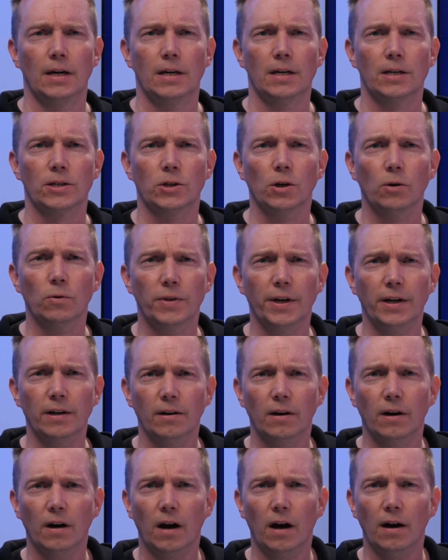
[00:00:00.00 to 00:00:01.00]
So then,
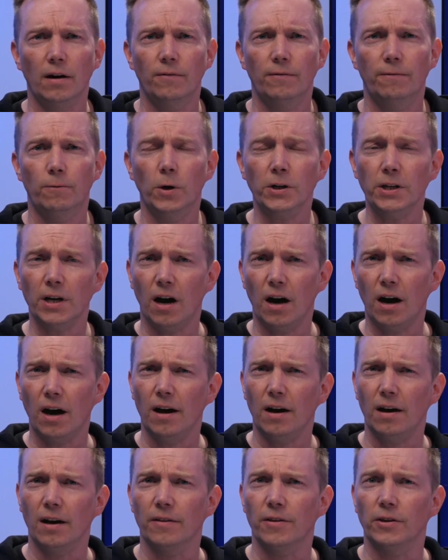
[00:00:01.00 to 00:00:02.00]
what
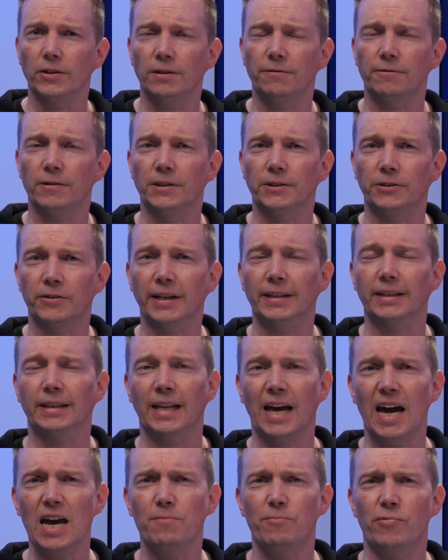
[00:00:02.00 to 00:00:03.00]
are the different threat
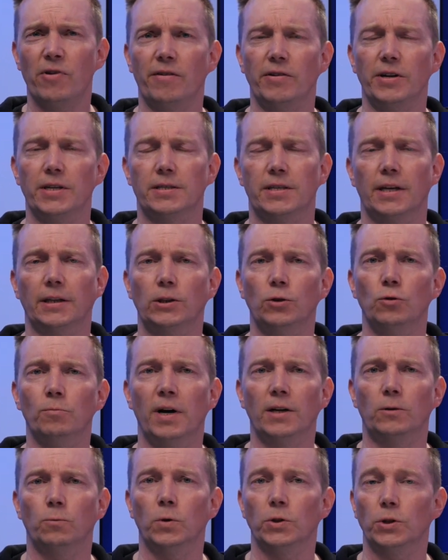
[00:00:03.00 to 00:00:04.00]
libraries that you
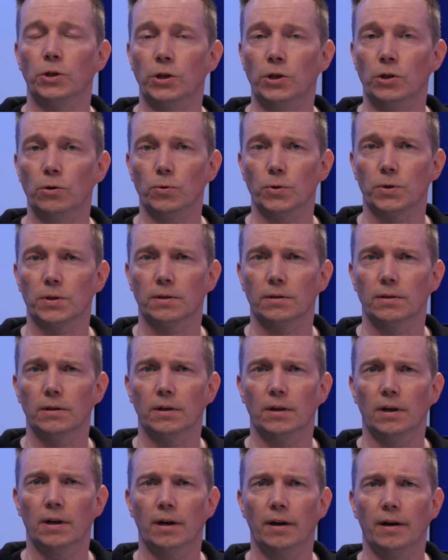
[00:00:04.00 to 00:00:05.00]
might want to use?
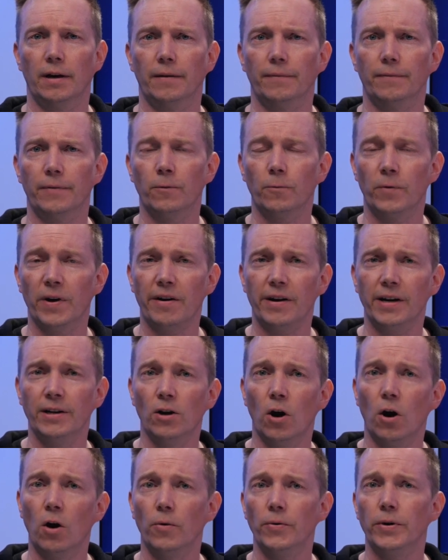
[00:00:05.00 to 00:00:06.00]
The very
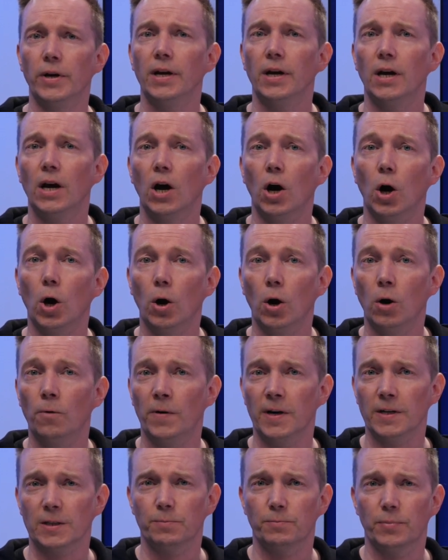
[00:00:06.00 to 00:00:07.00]
known
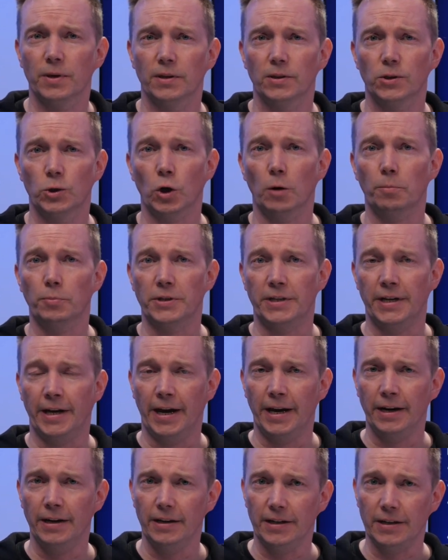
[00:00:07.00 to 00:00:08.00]
OWASP Top
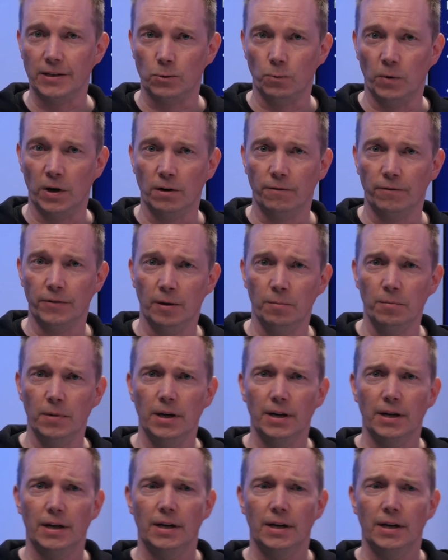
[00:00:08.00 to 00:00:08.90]
10 is one of them.